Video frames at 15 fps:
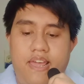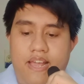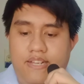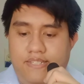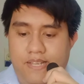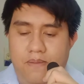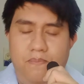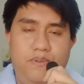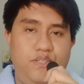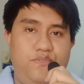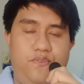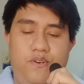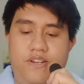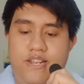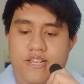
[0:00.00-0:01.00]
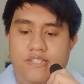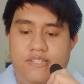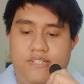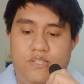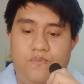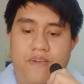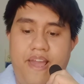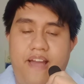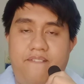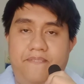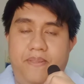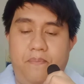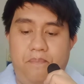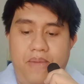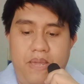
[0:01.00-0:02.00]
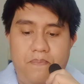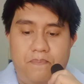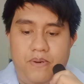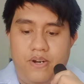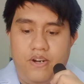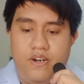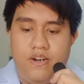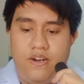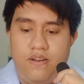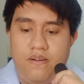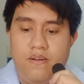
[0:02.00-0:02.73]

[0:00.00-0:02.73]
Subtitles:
Examples for this is we have the paper,